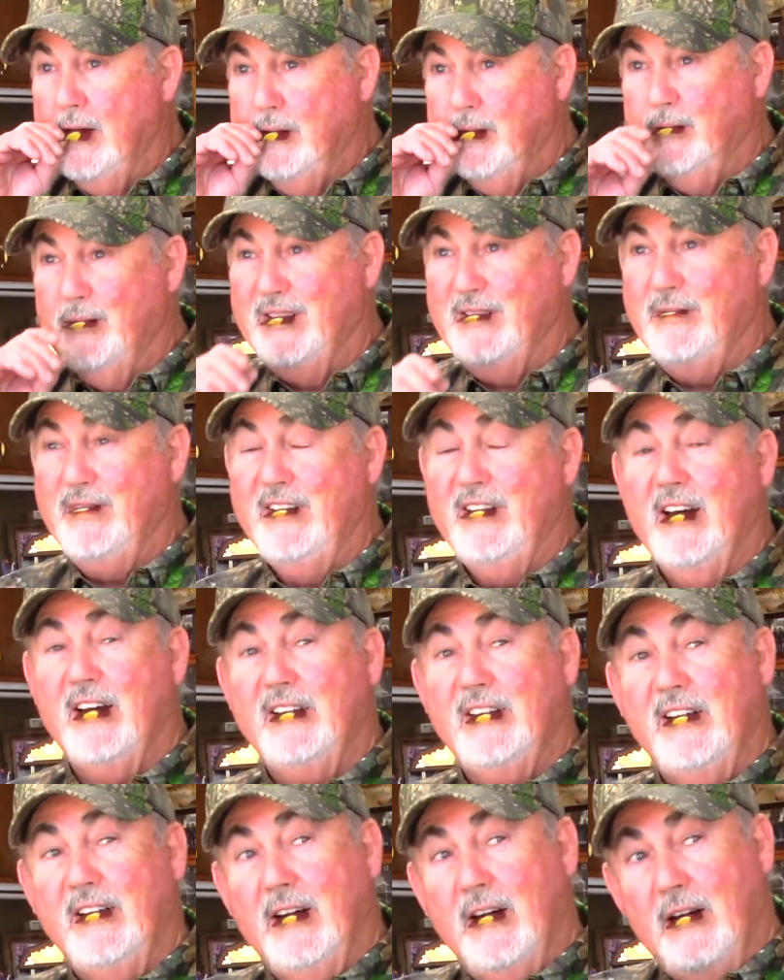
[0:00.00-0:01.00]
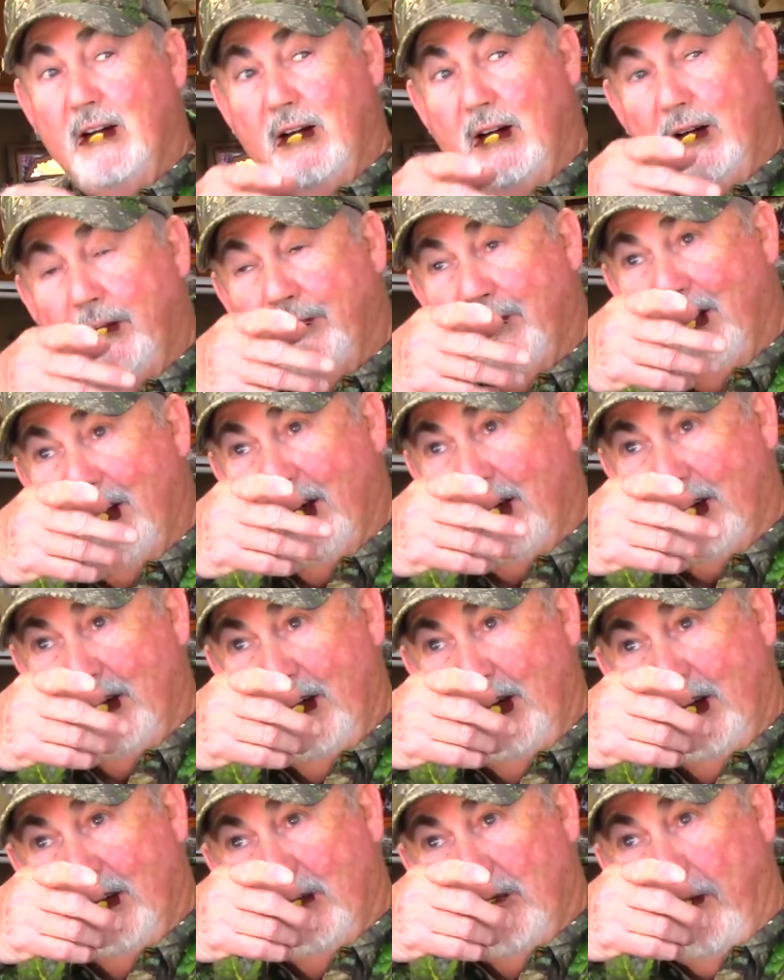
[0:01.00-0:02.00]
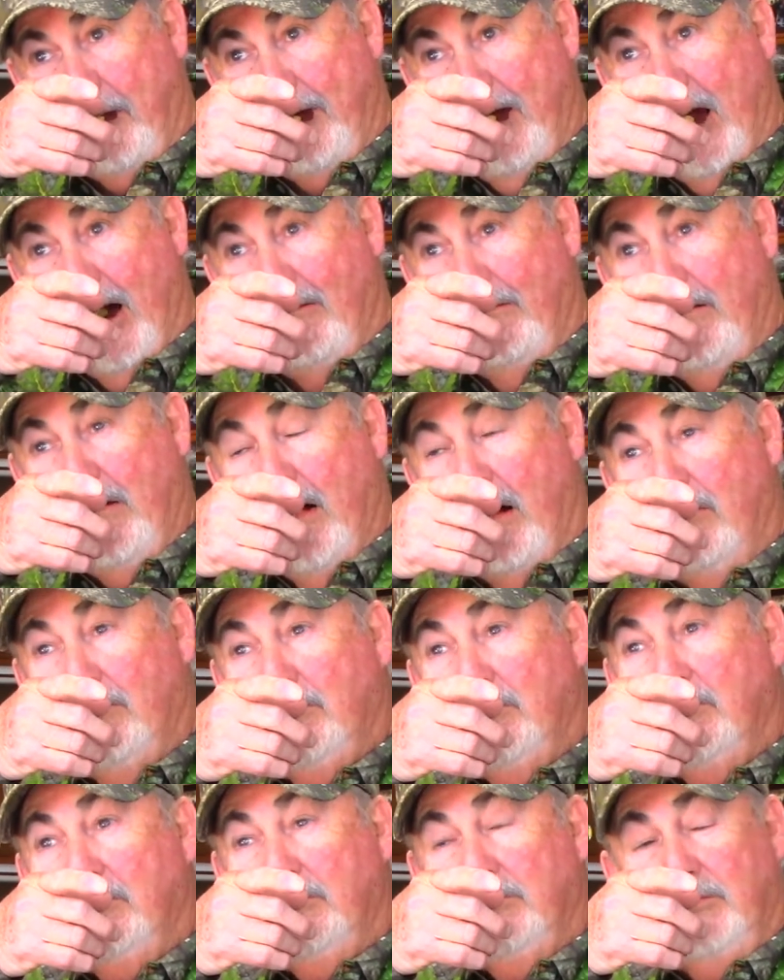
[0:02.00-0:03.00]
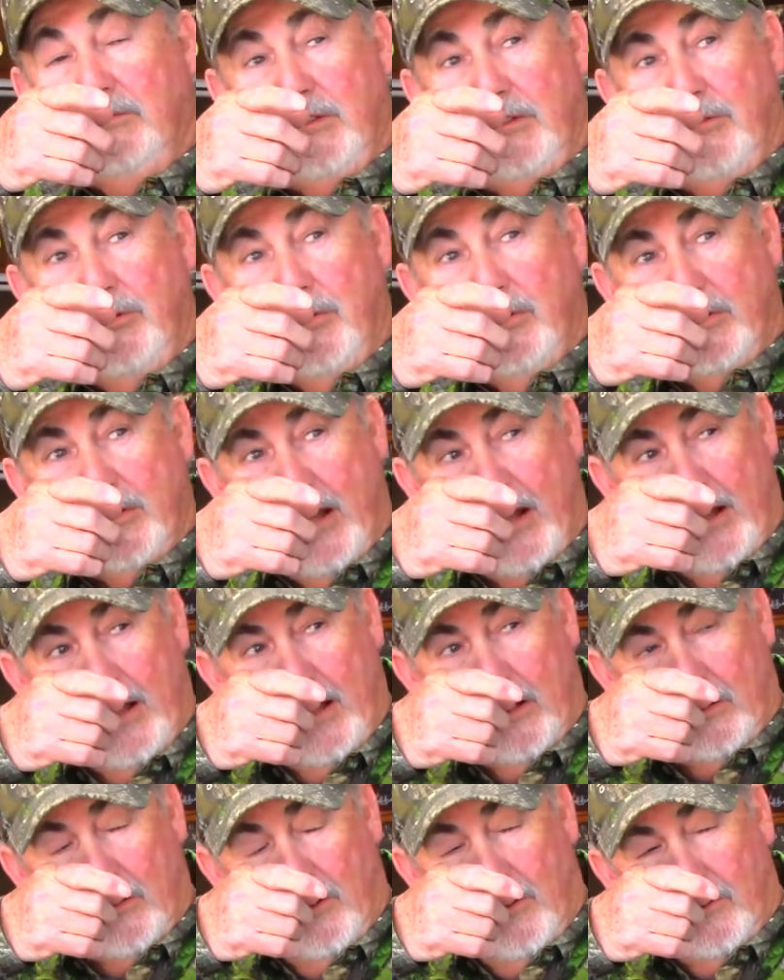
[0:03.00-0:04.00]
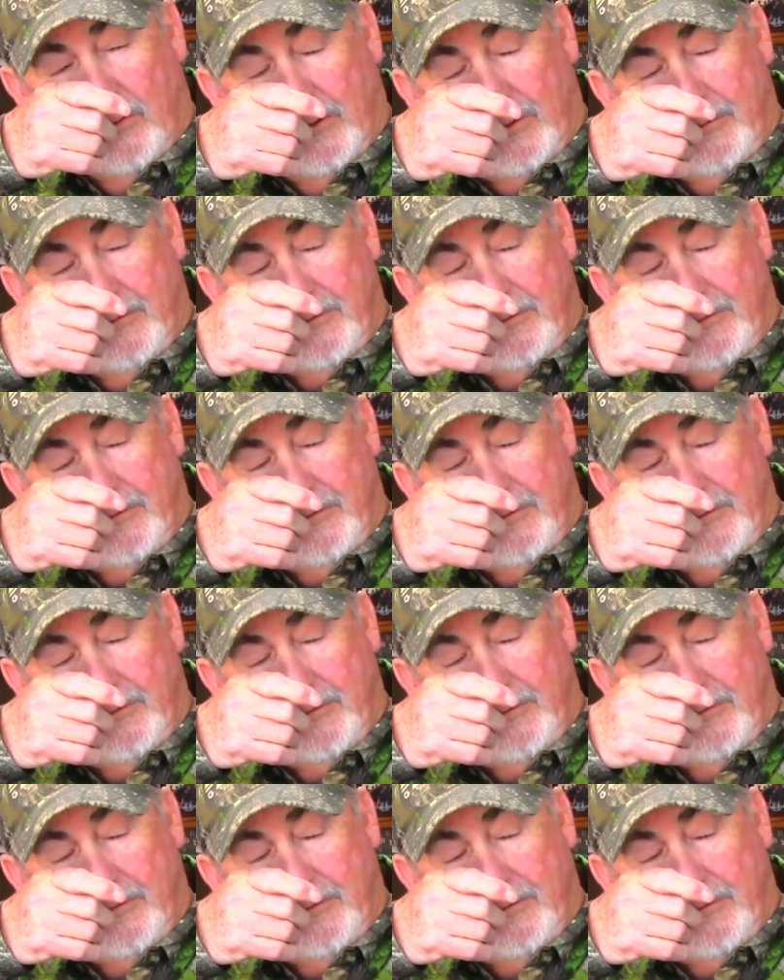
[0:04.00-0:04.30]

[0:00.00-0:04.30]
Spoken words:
Maybe you got your gun up like this, and you can take that call.